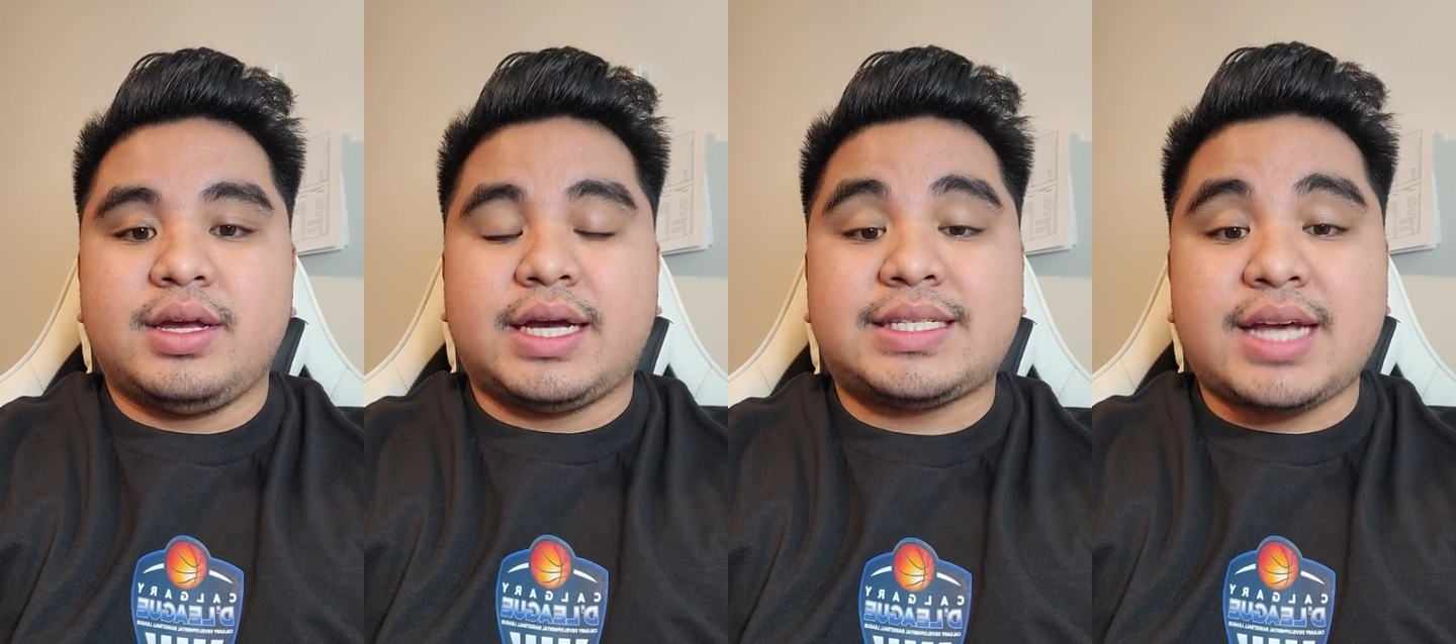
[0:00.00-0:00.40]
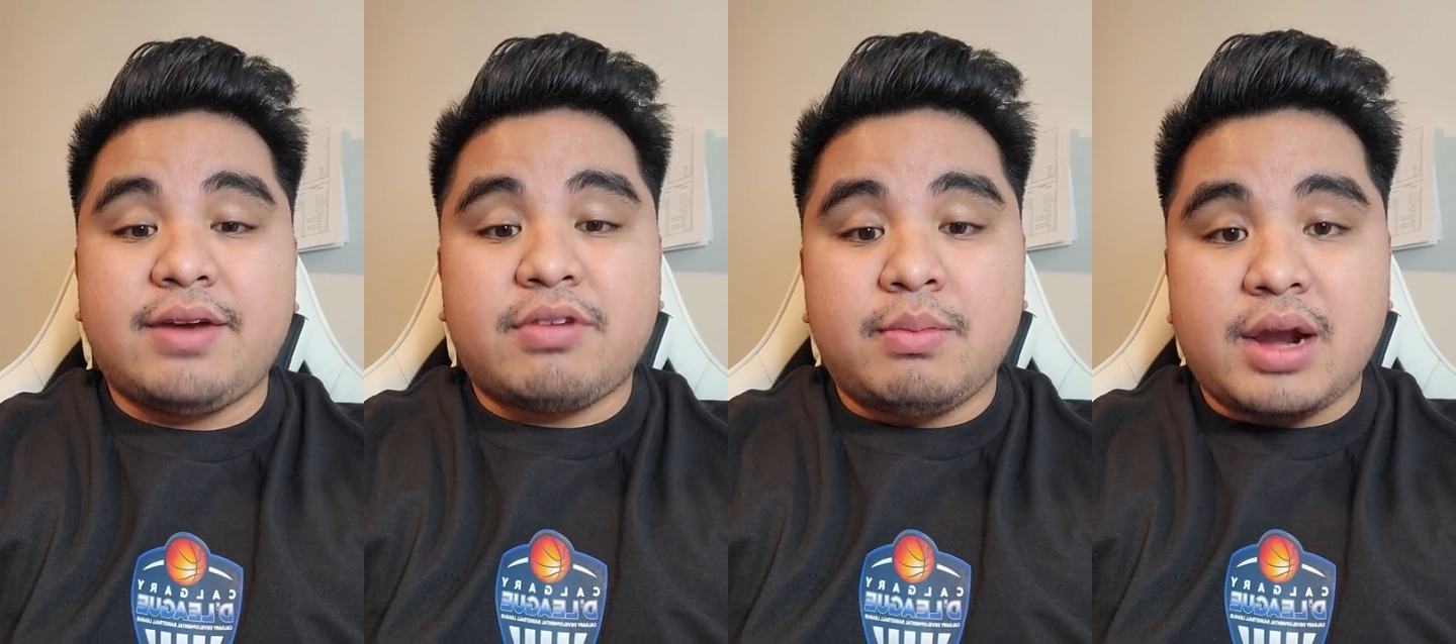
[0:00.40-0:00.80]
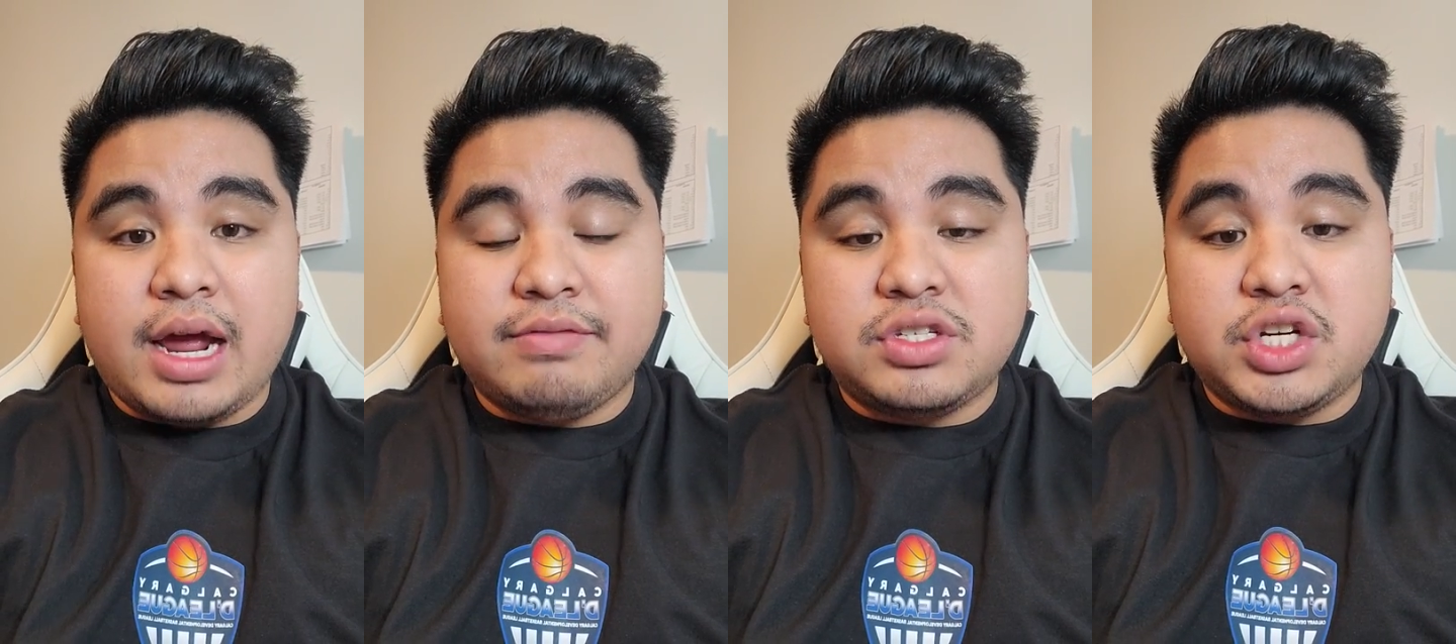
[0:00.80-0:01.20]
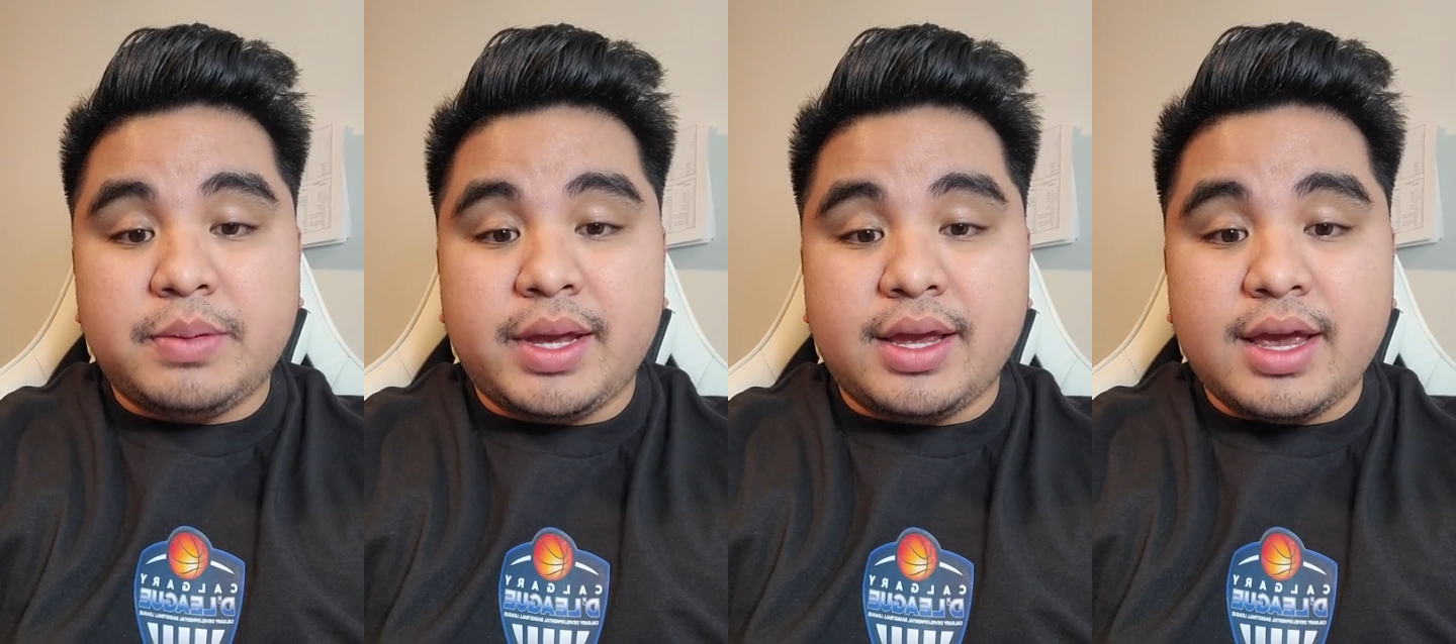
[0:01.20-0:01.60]
Aside from live
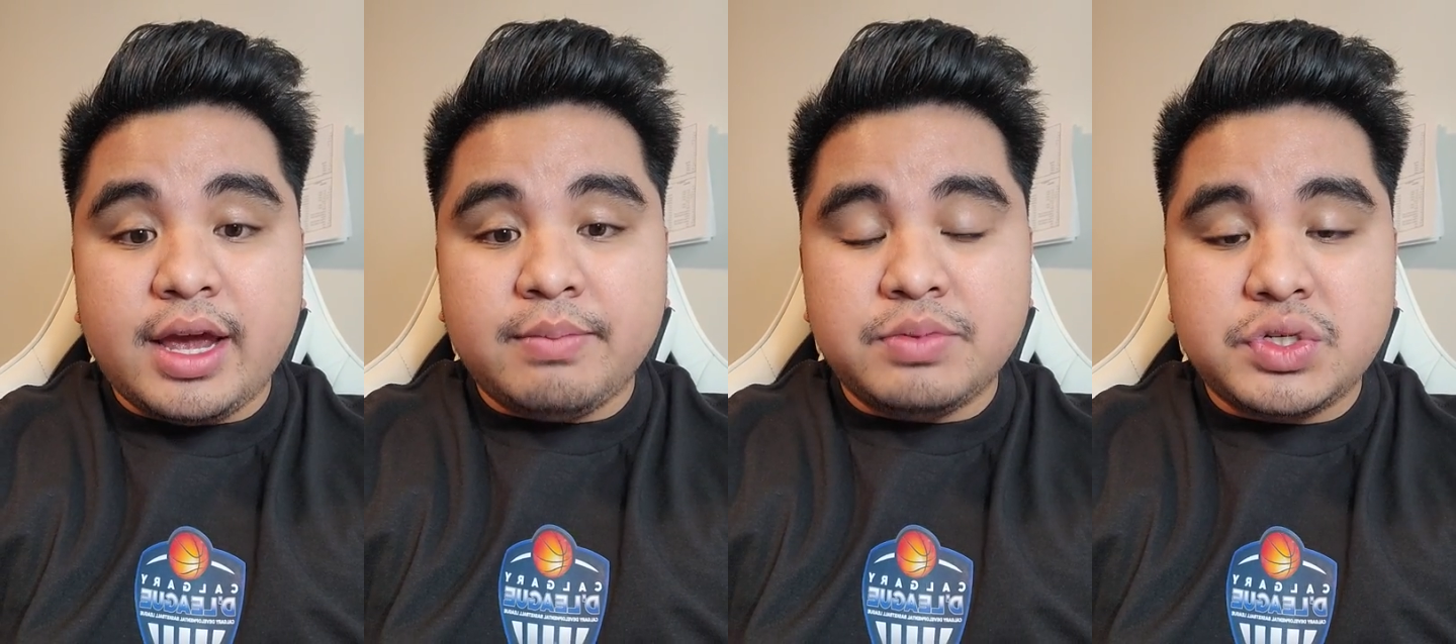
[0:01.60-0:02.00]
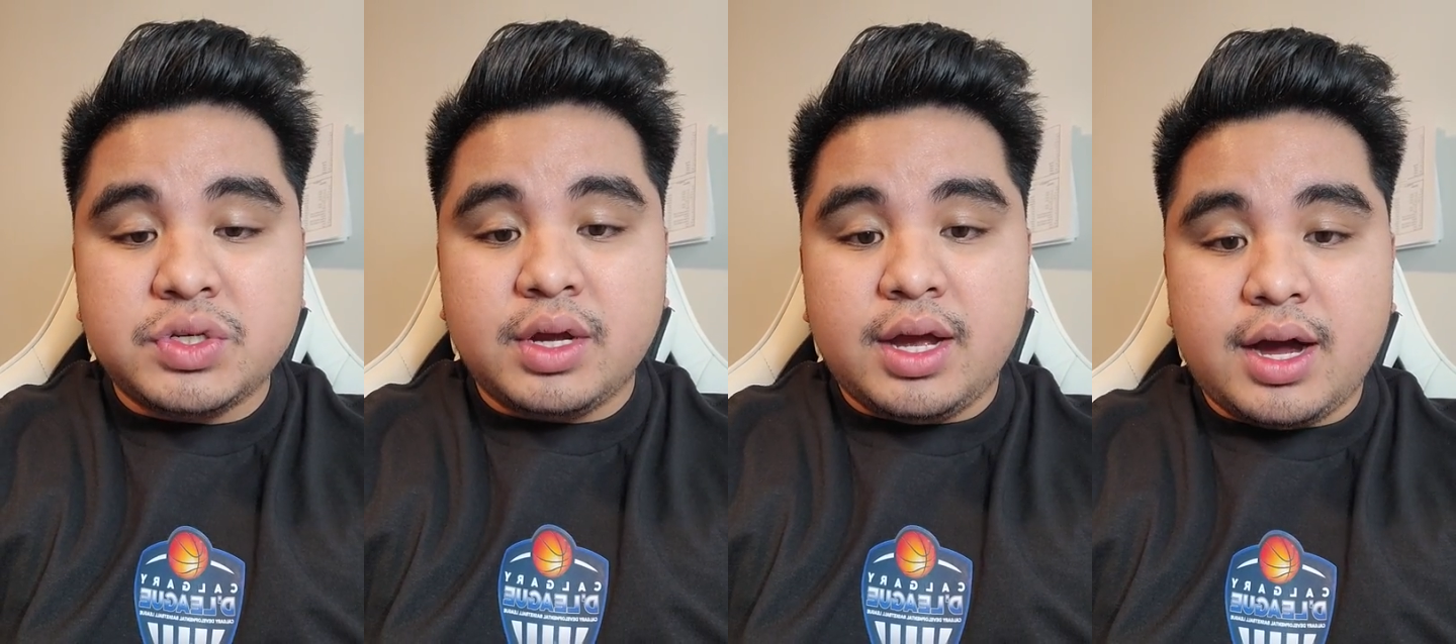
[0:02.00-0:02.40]
streaming games,